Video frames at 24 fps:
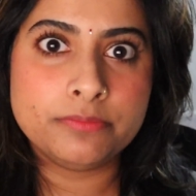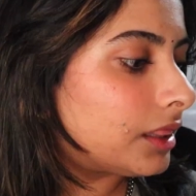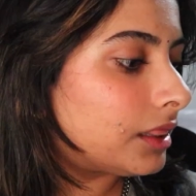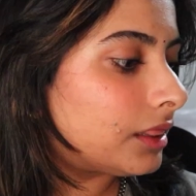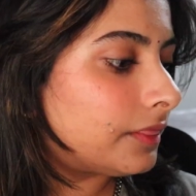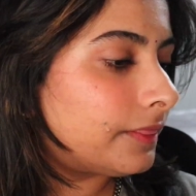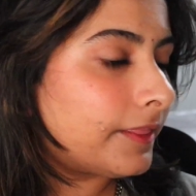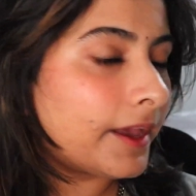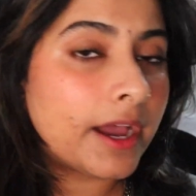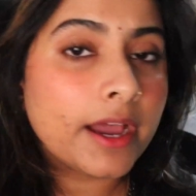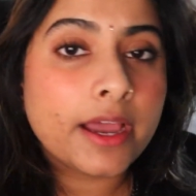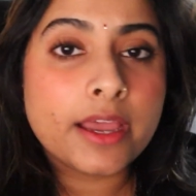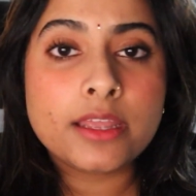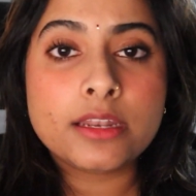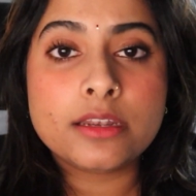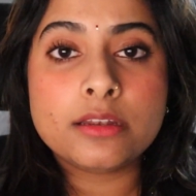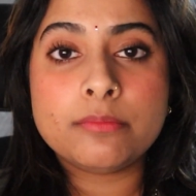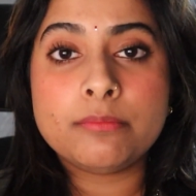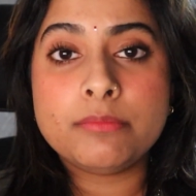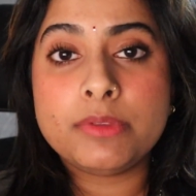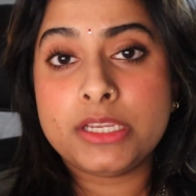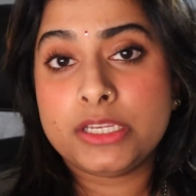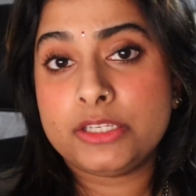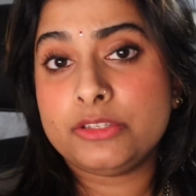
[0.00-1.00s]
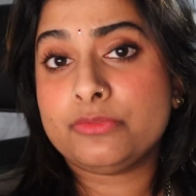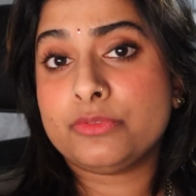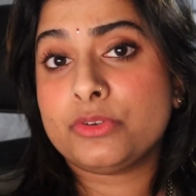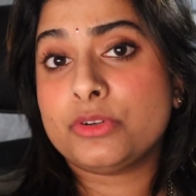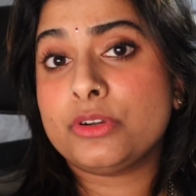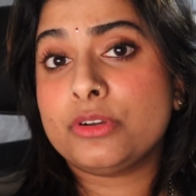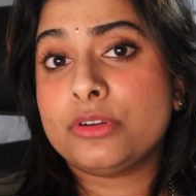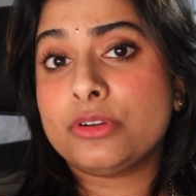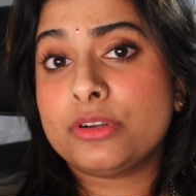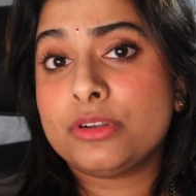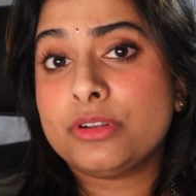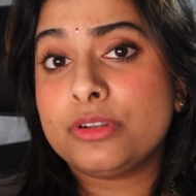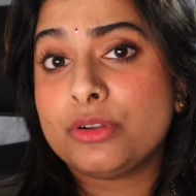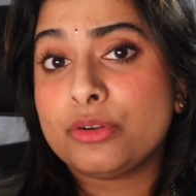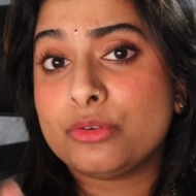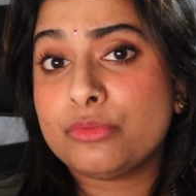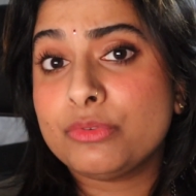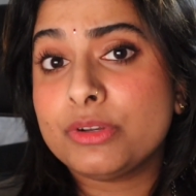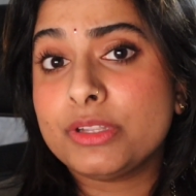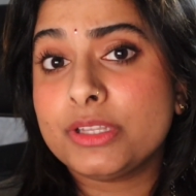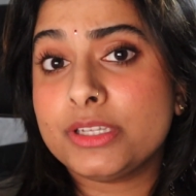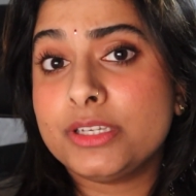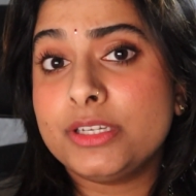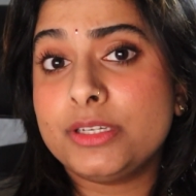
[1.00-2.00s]
That makes for a
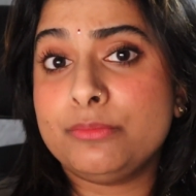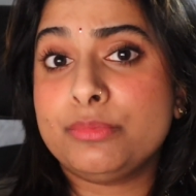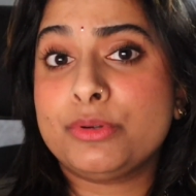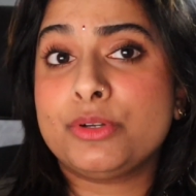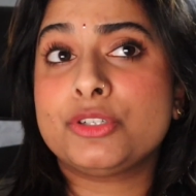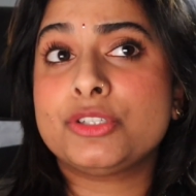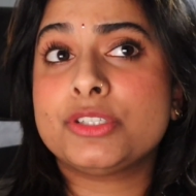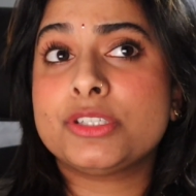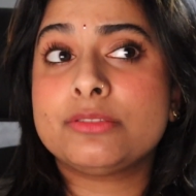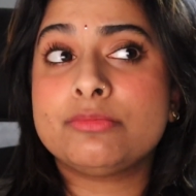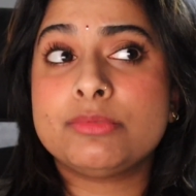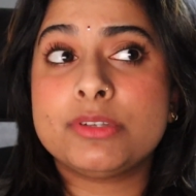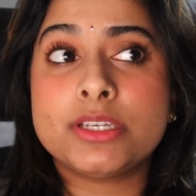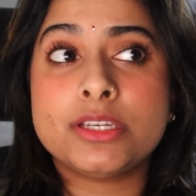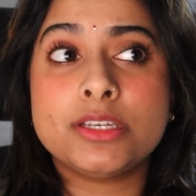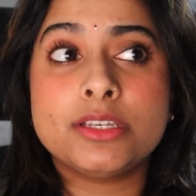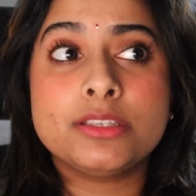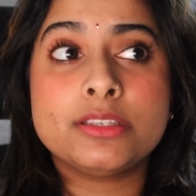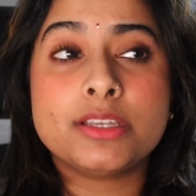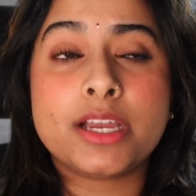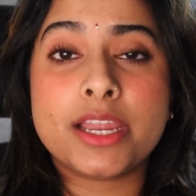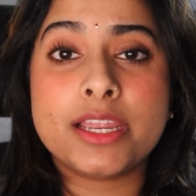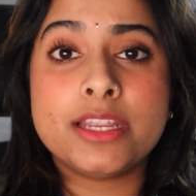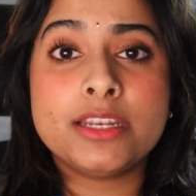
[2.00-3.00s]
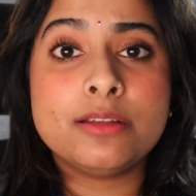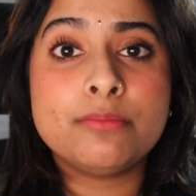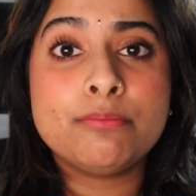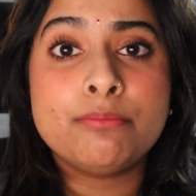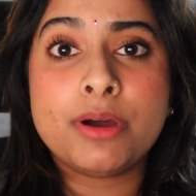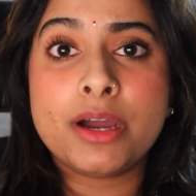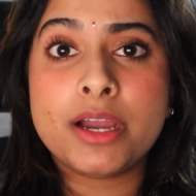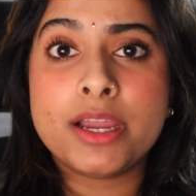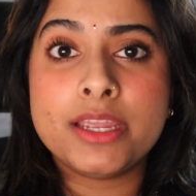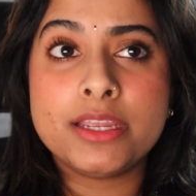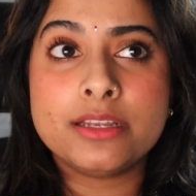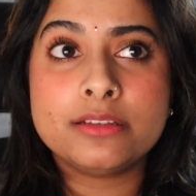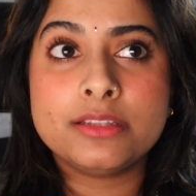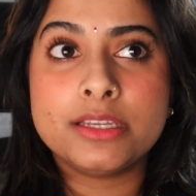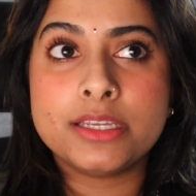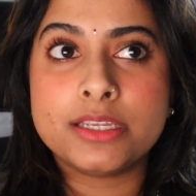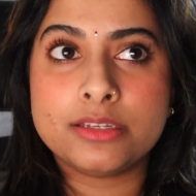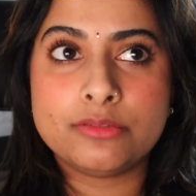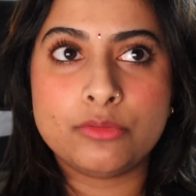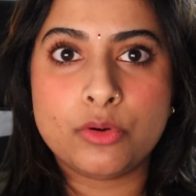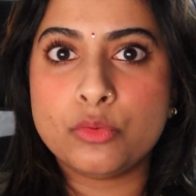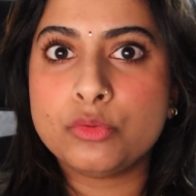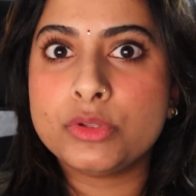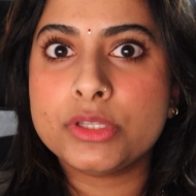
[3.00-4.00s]
really good purchase because I end up buying
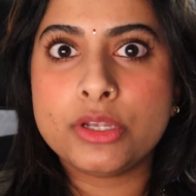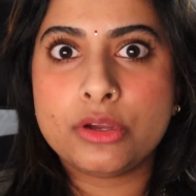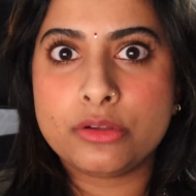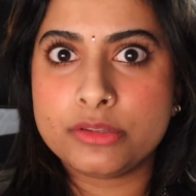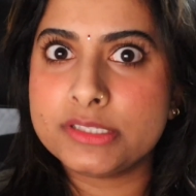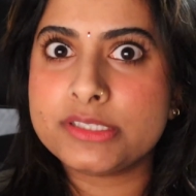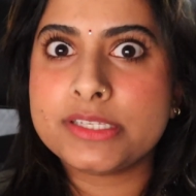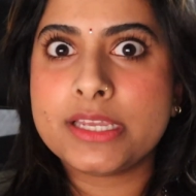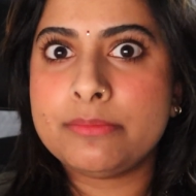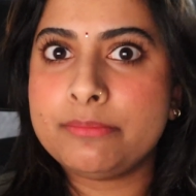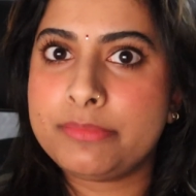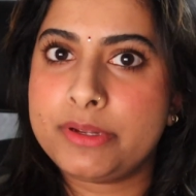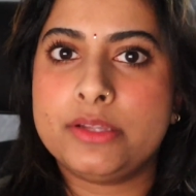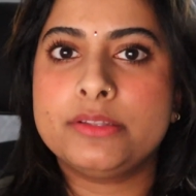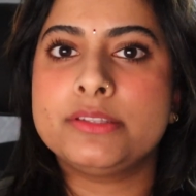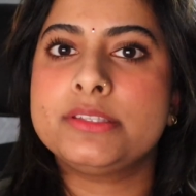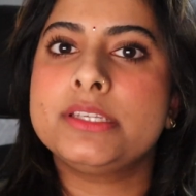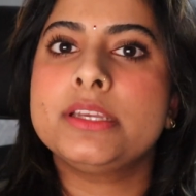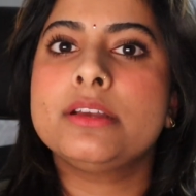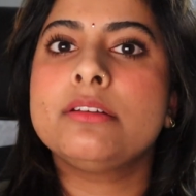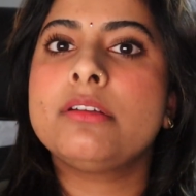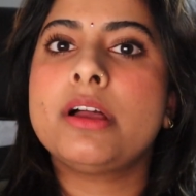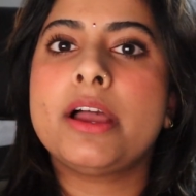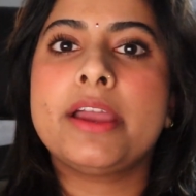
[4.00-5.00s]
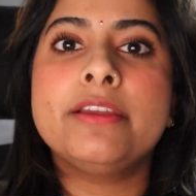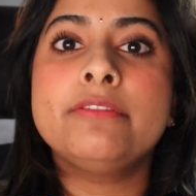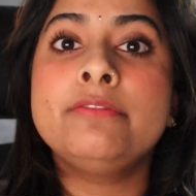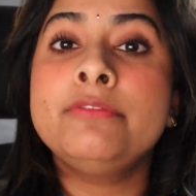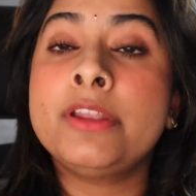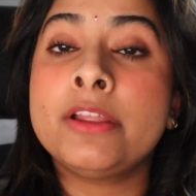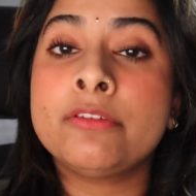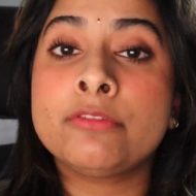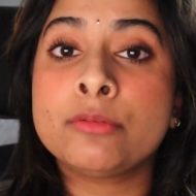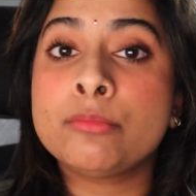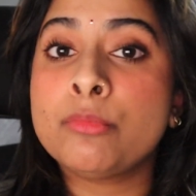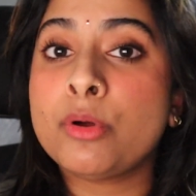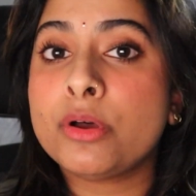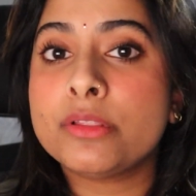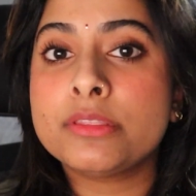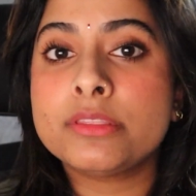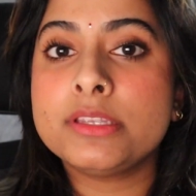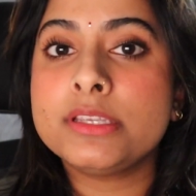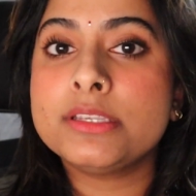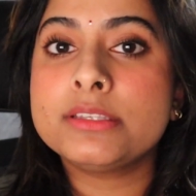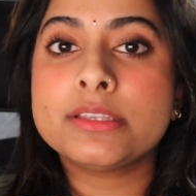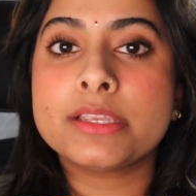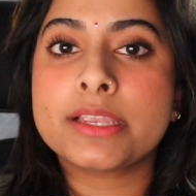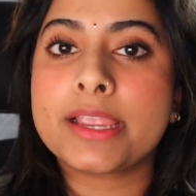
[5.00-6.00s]
like only on the £10 sale. I've never bought
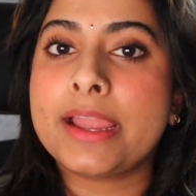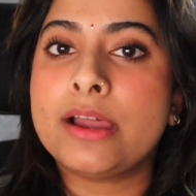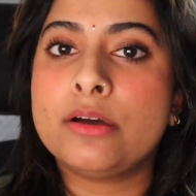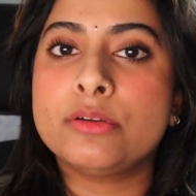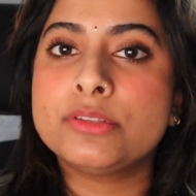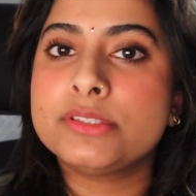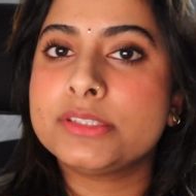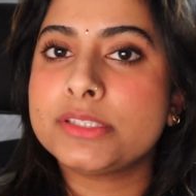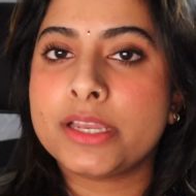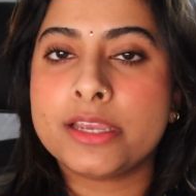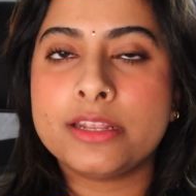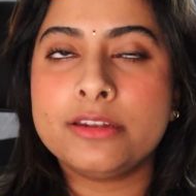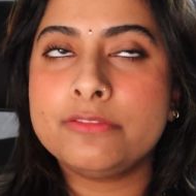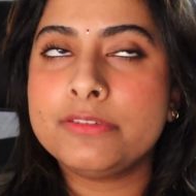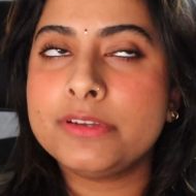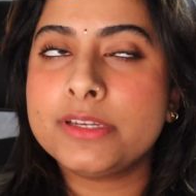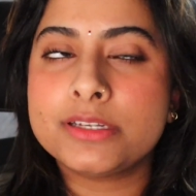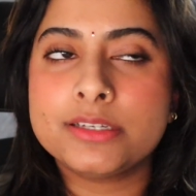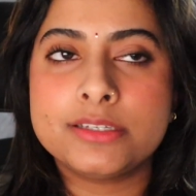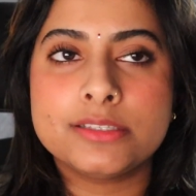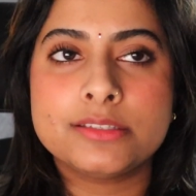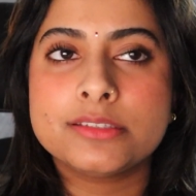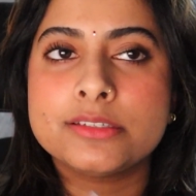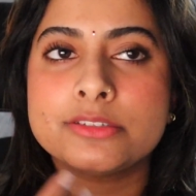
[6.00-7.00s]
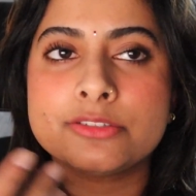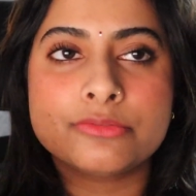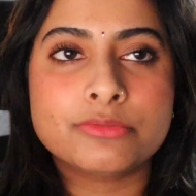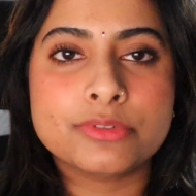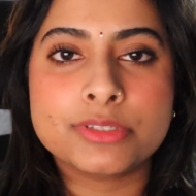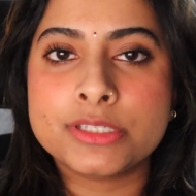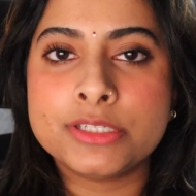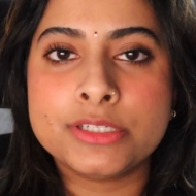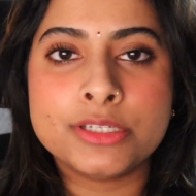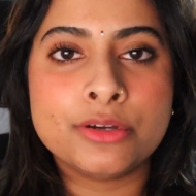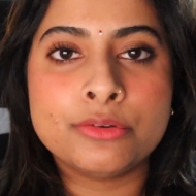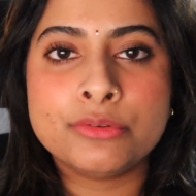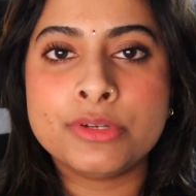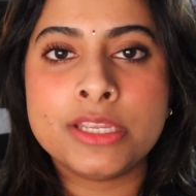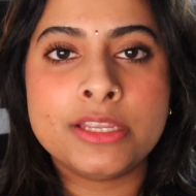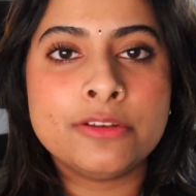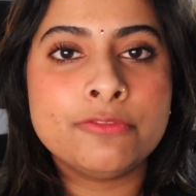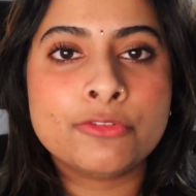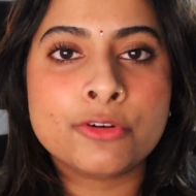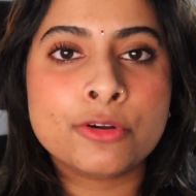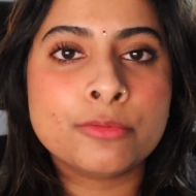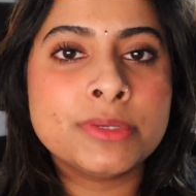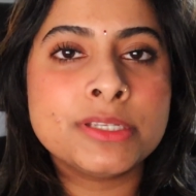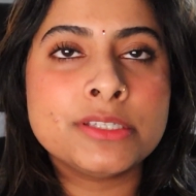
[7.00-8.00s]
these like outside of it because there's really no
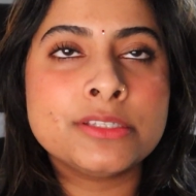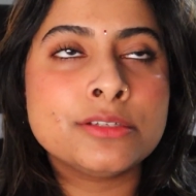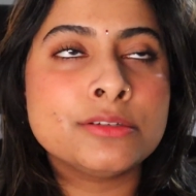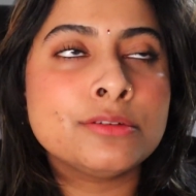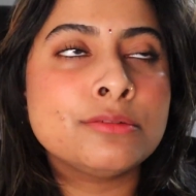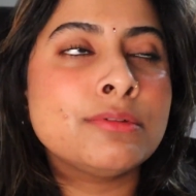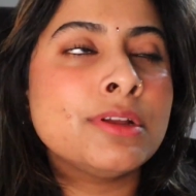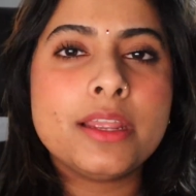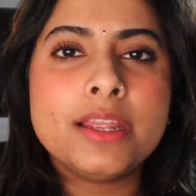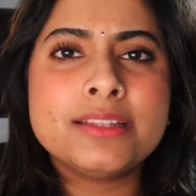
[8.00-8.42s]
need for me to.